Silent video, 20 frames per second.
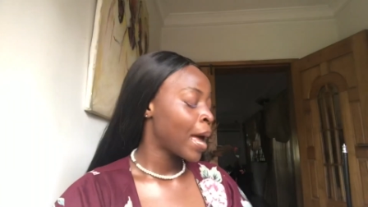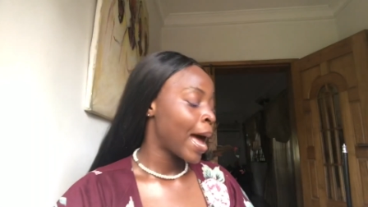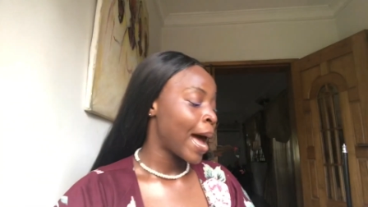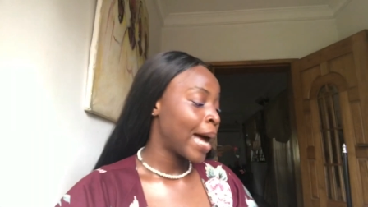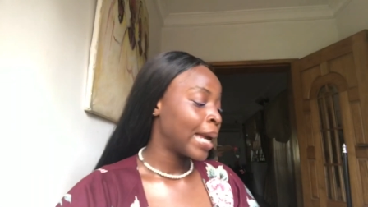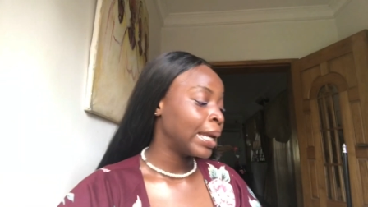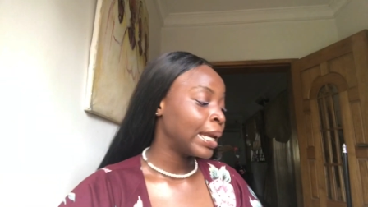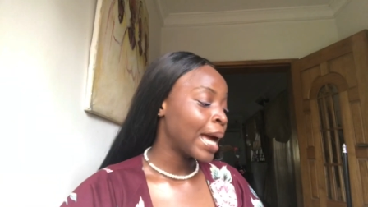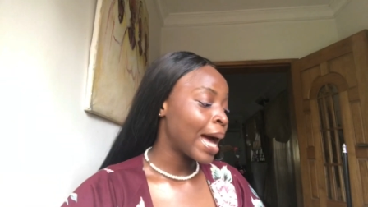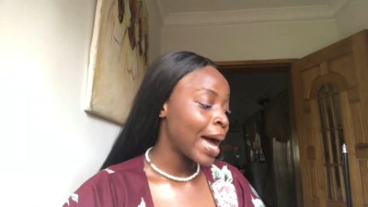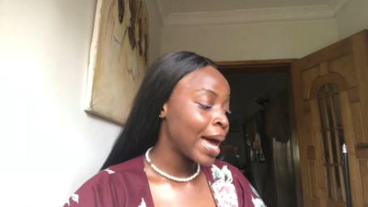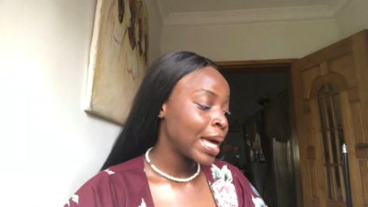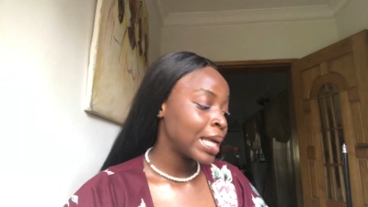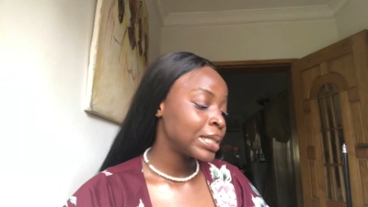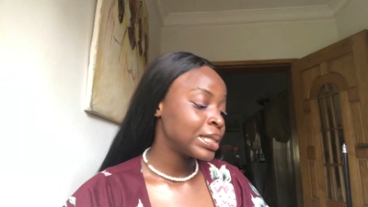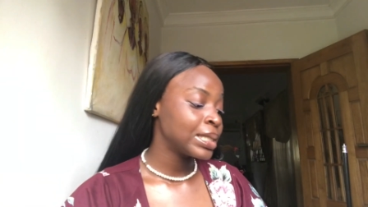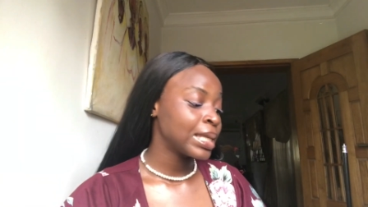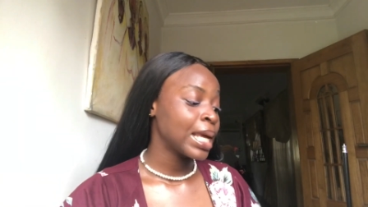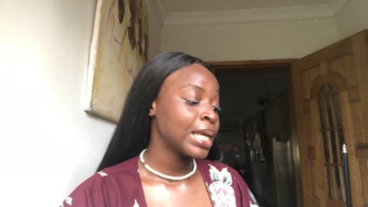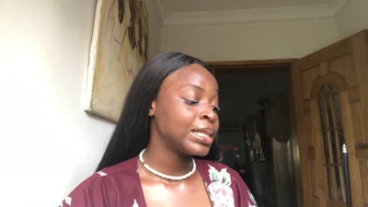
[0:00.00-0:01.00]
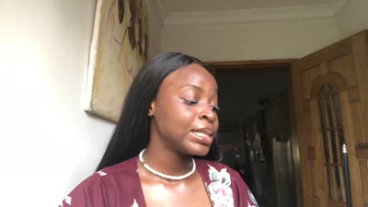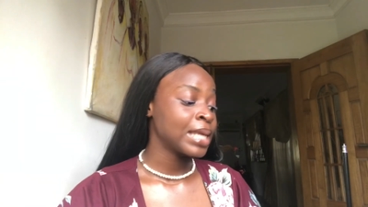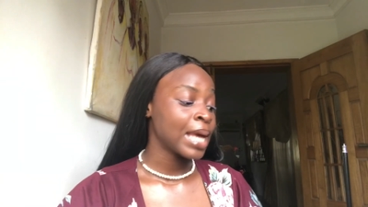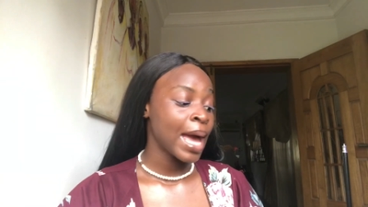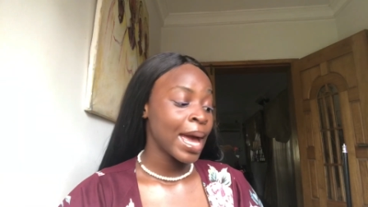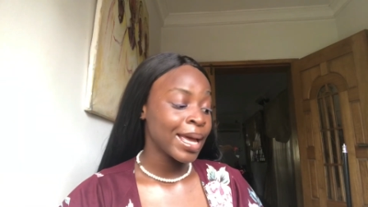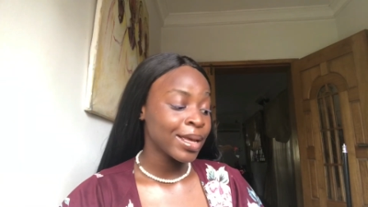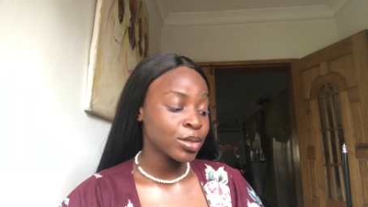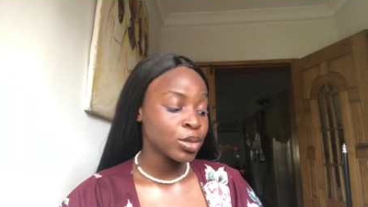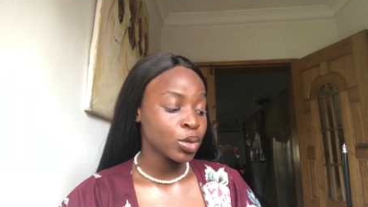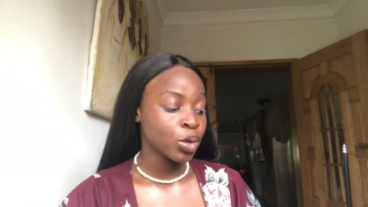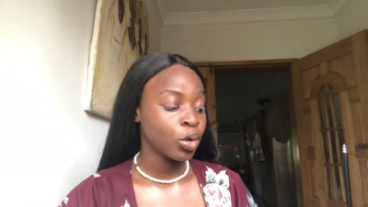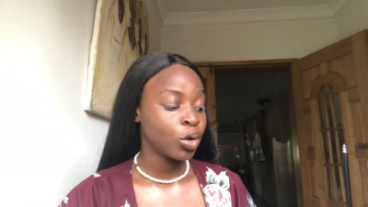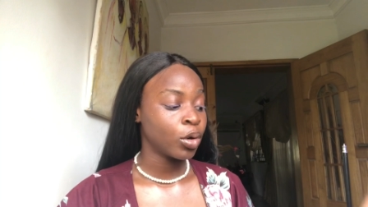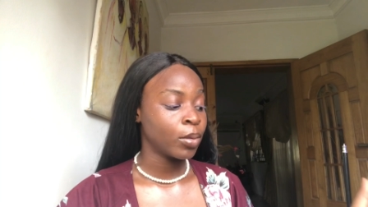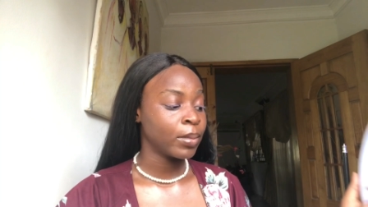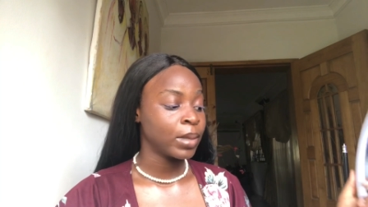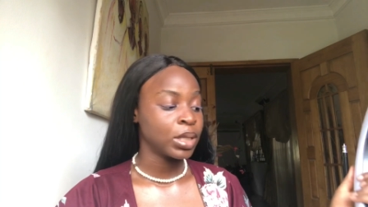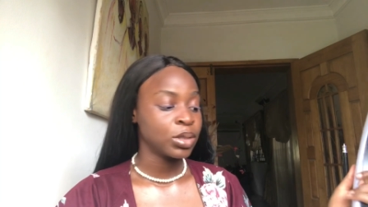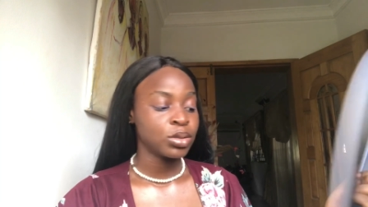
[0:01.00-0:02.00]
and the highest likes, the highest
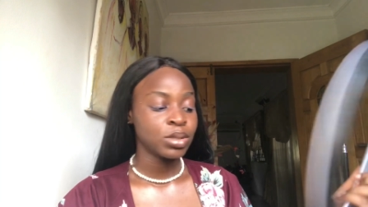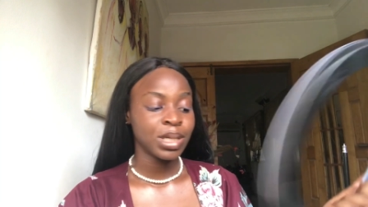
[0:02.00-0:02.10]
comments.